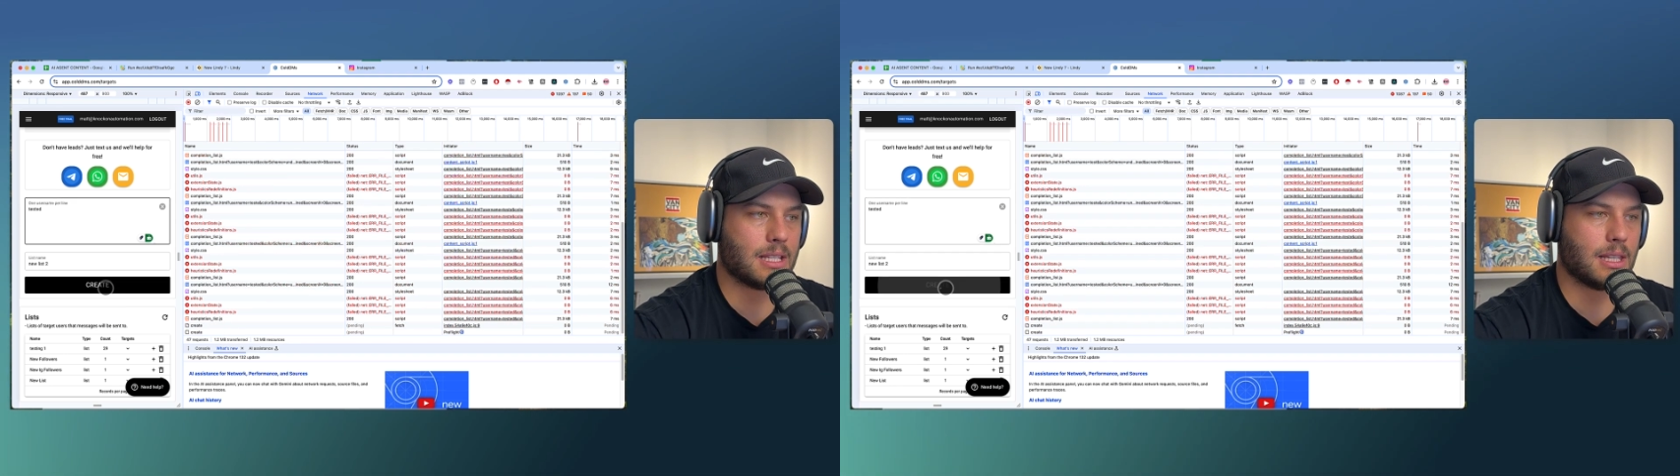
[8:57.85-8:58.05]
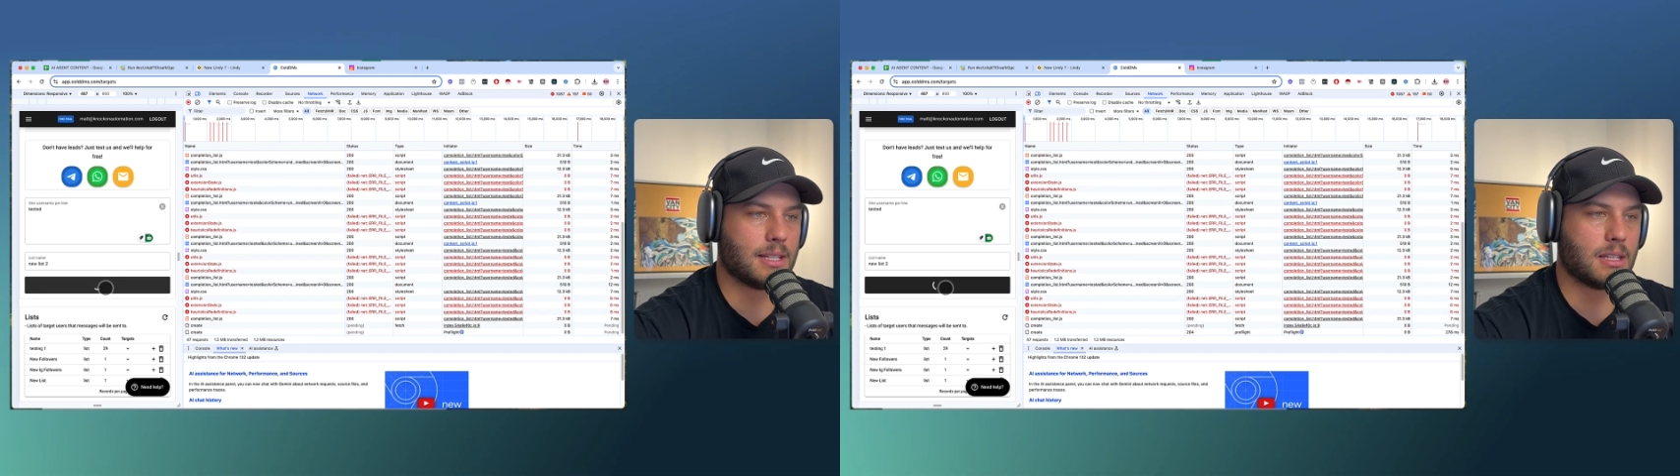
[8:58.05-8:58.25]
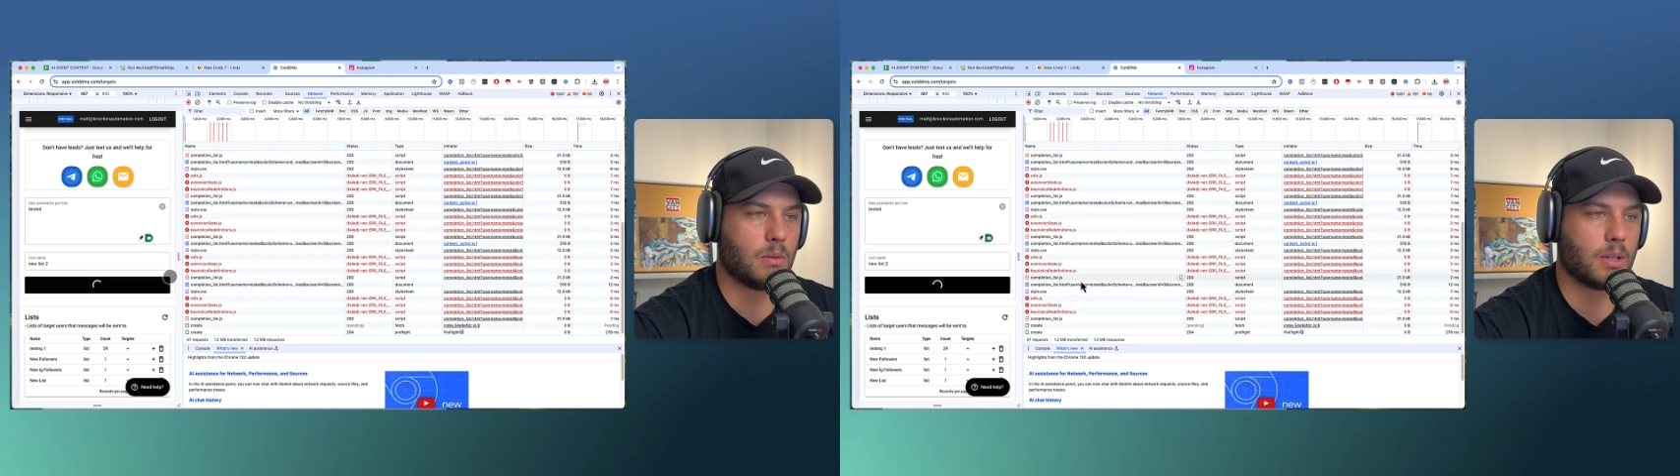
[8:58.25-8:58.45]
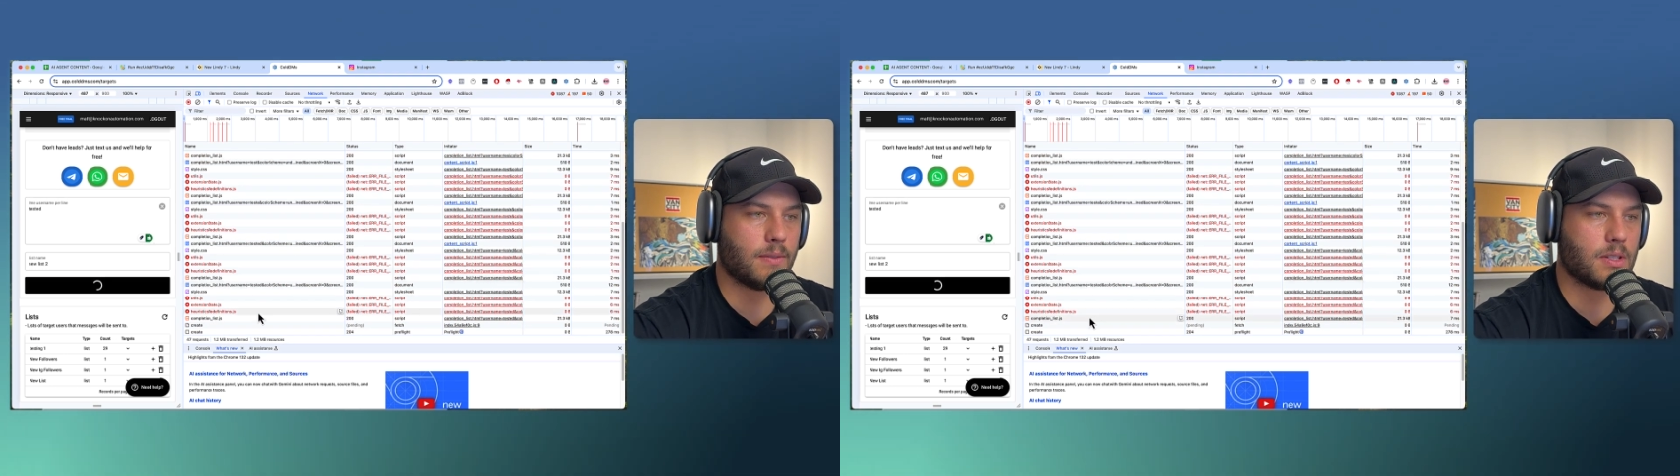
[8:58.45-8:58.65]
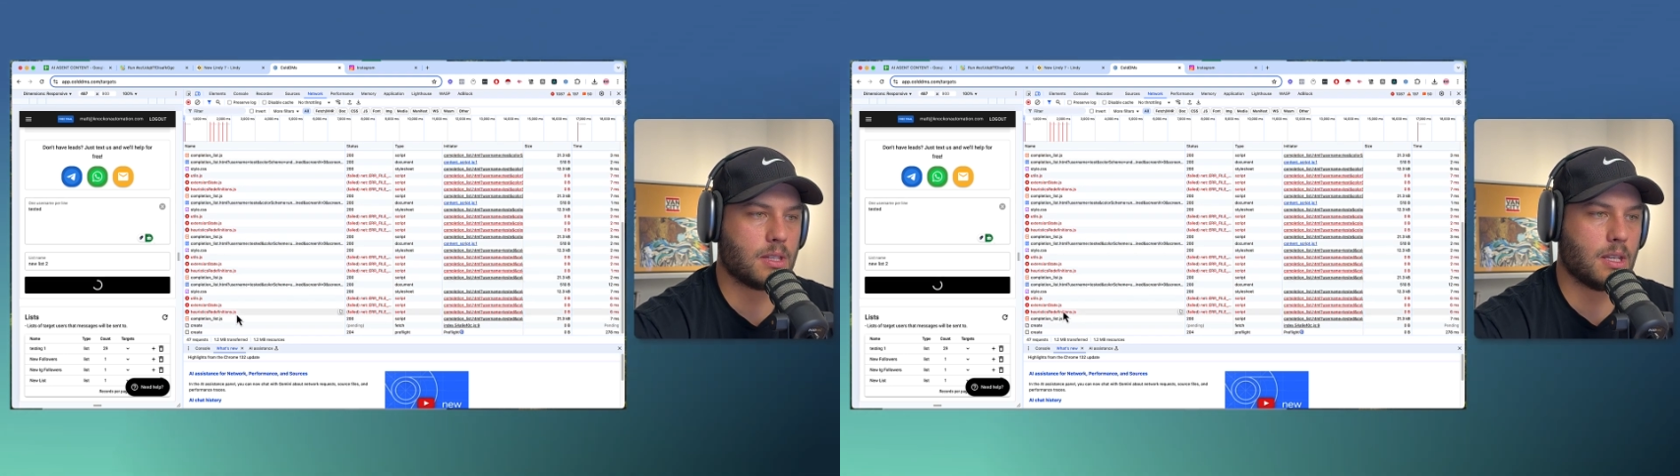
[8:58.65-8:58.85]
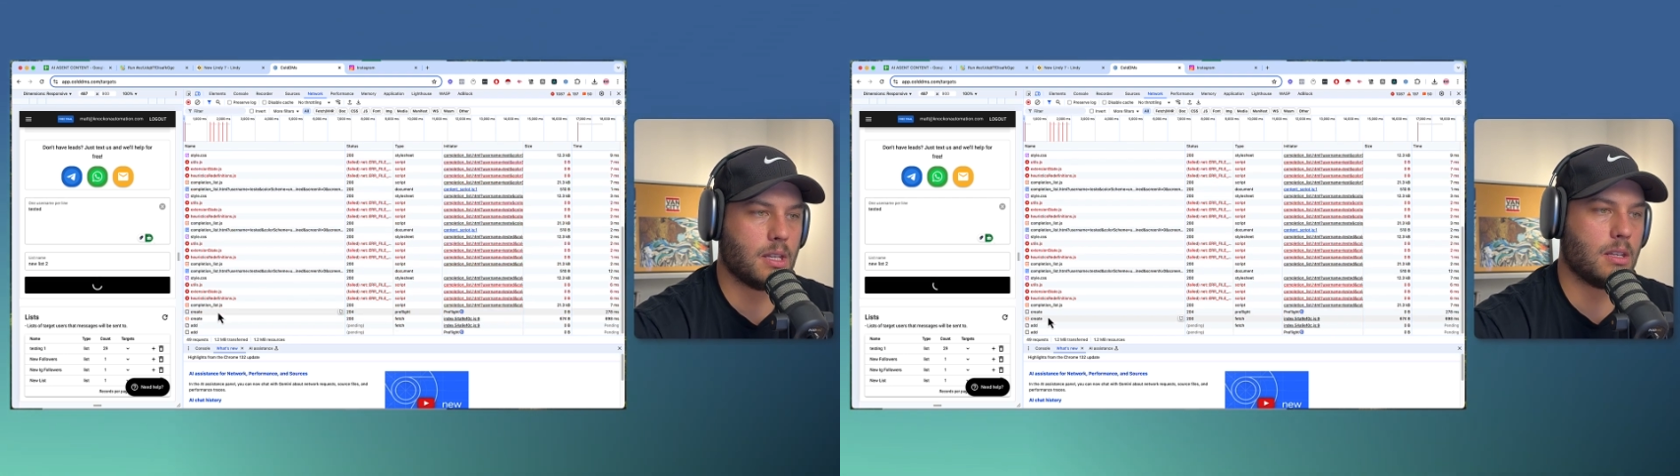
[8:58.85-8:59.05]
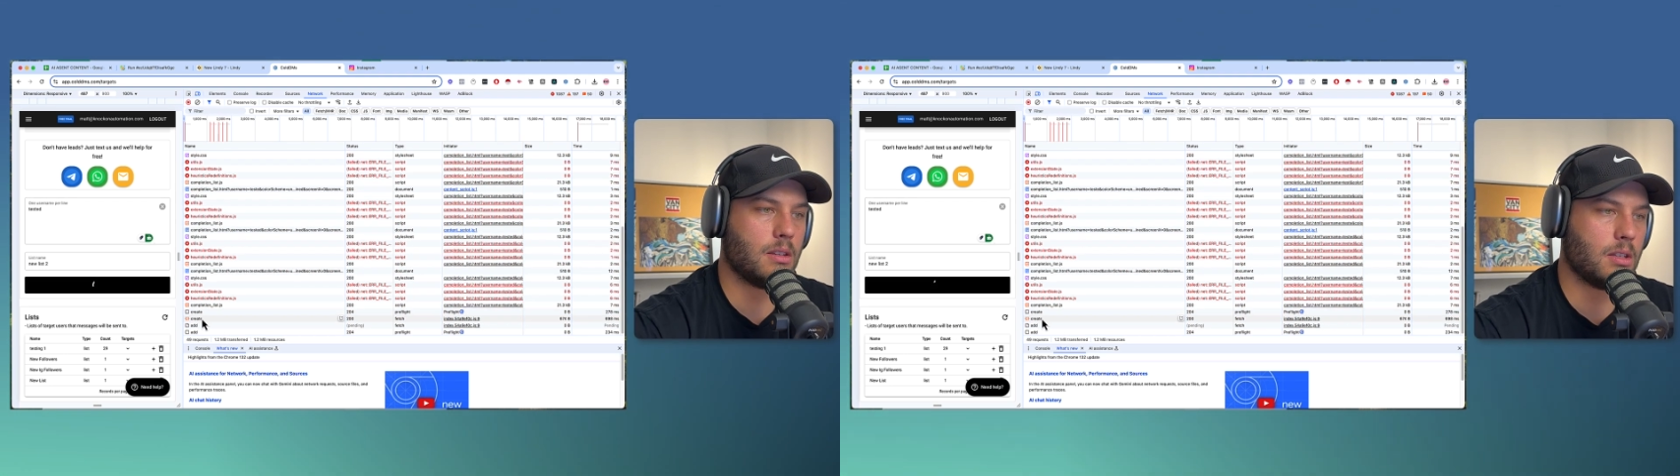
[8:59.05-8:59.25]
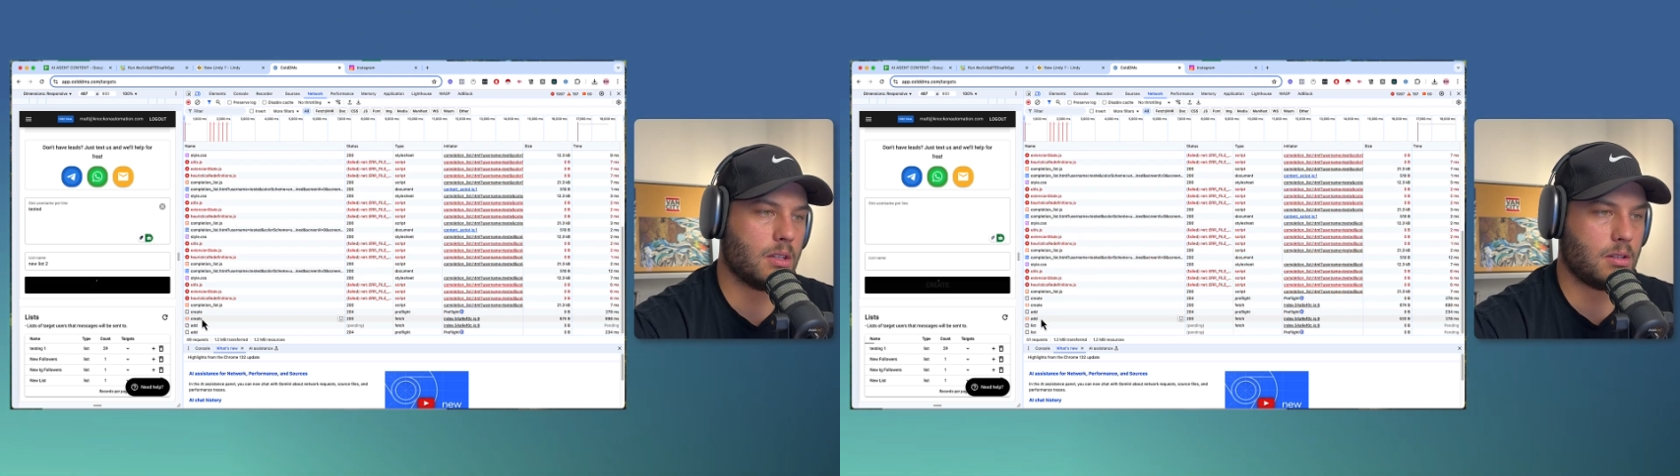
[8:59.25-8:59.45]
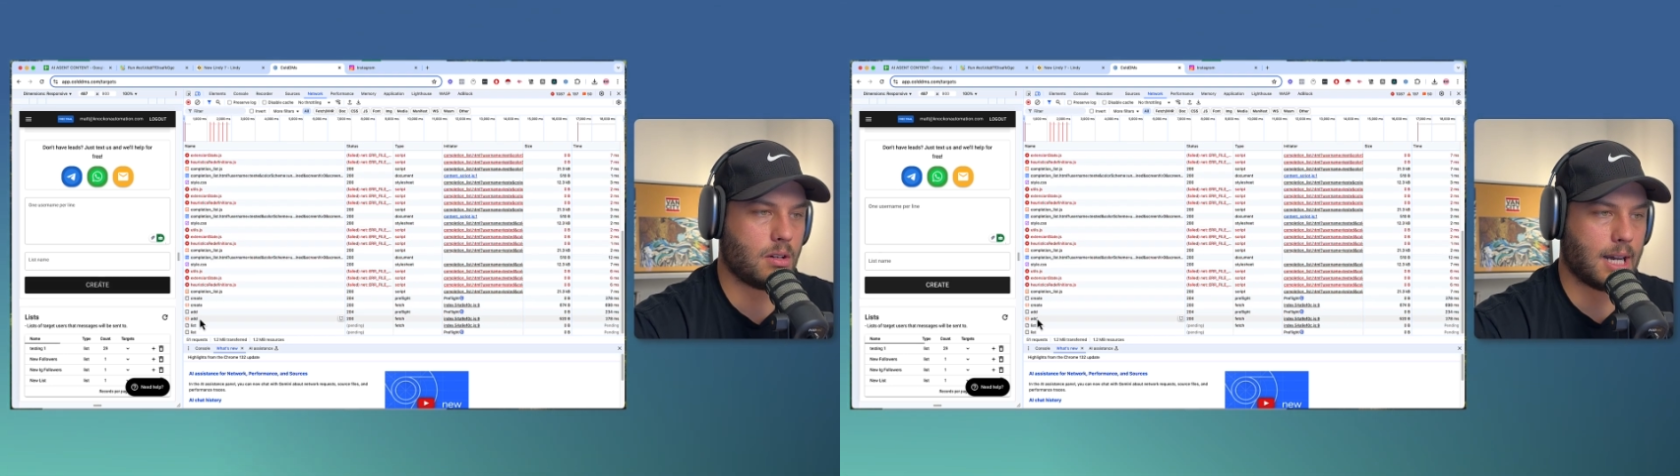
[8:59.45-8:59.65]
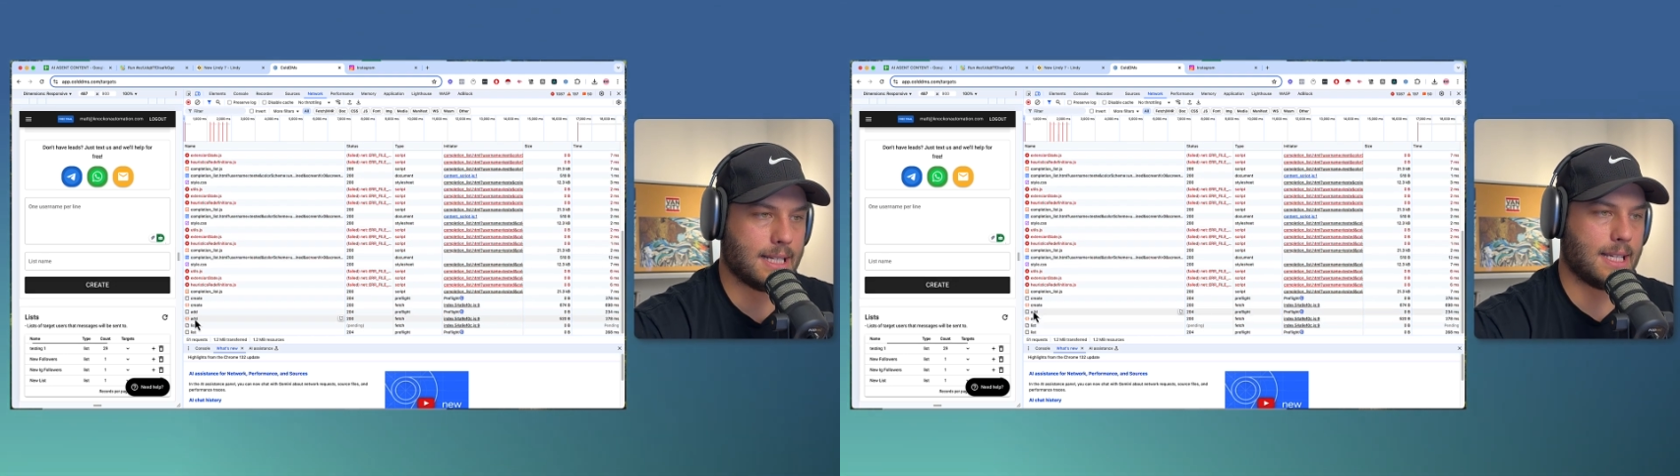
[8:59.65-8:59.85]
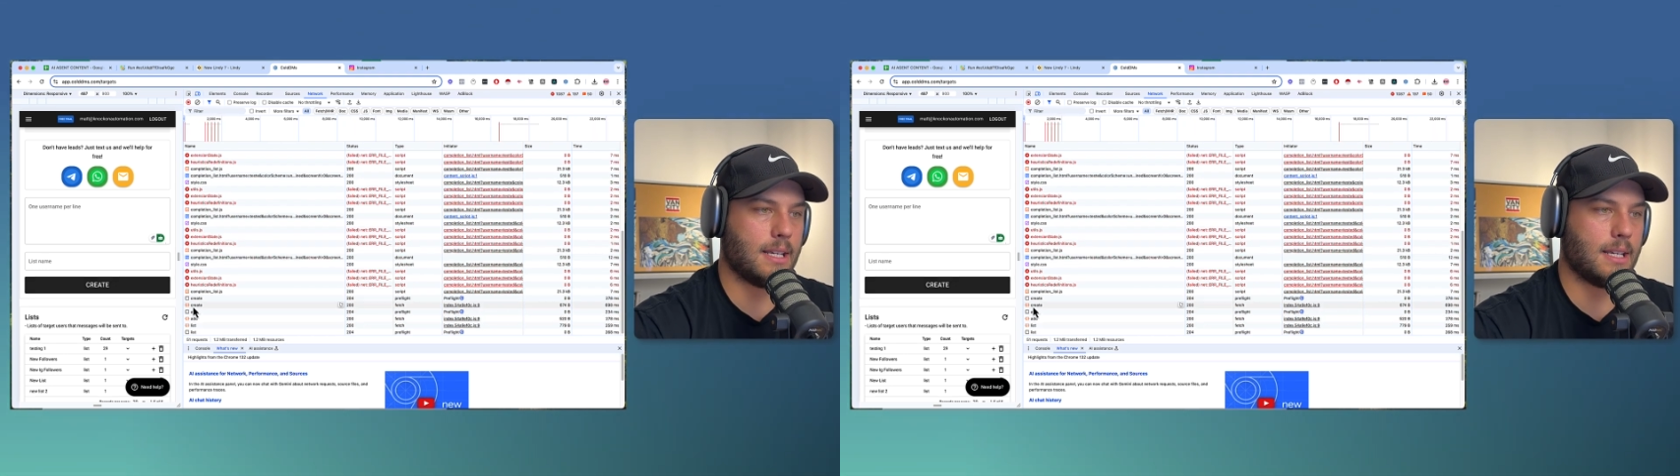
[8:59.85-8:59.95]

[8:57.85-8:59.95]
list, and it will give us the ID.